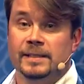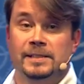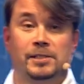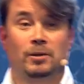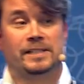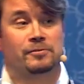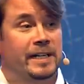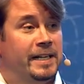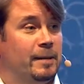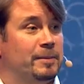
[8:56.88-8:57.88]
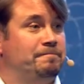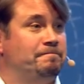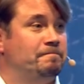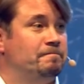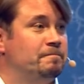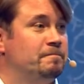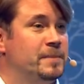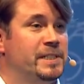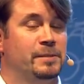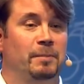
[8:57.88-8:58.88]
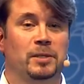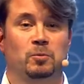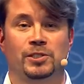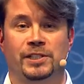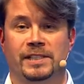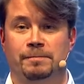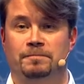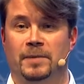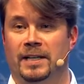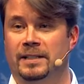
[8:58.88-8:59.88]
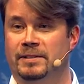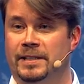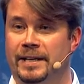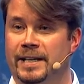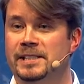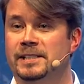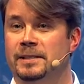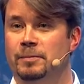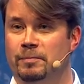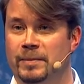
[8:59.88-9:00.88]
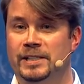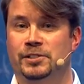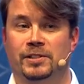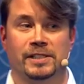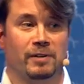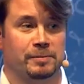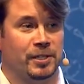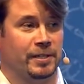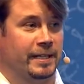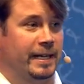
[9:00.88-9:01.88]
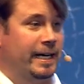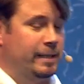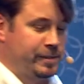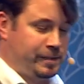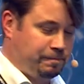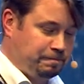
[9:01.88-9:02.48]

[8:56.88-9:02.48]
So let's recap. Smartwatches are the next major disruption in games.